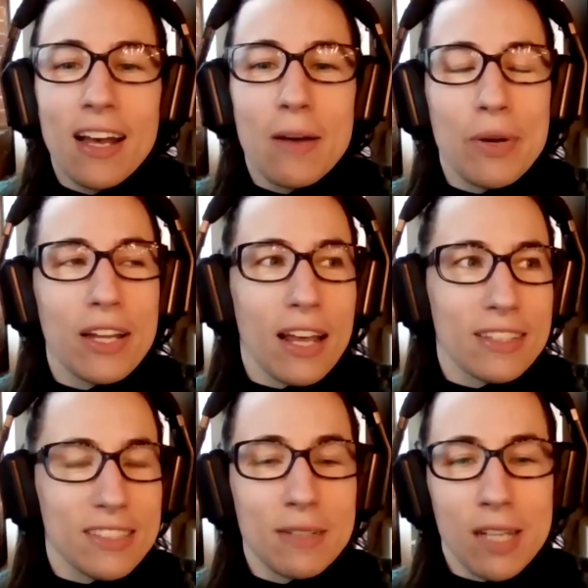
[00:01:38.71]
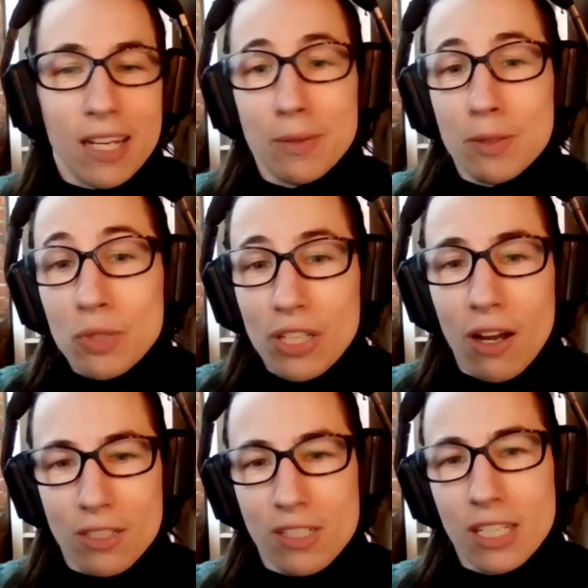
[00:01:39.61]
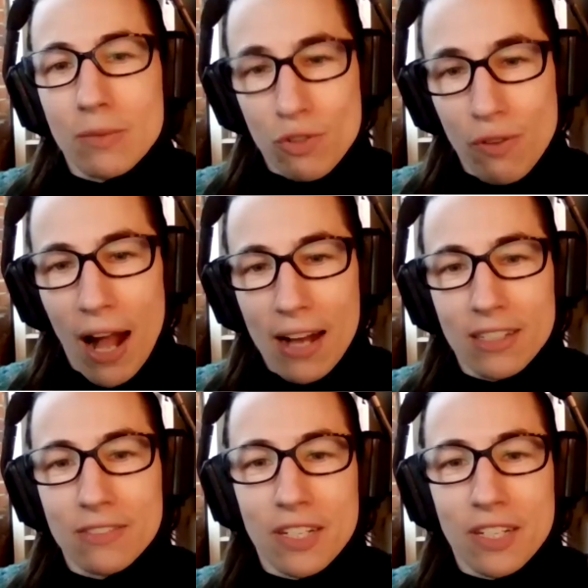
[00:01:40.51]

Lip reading: but at the same time can be really hard to keep track of.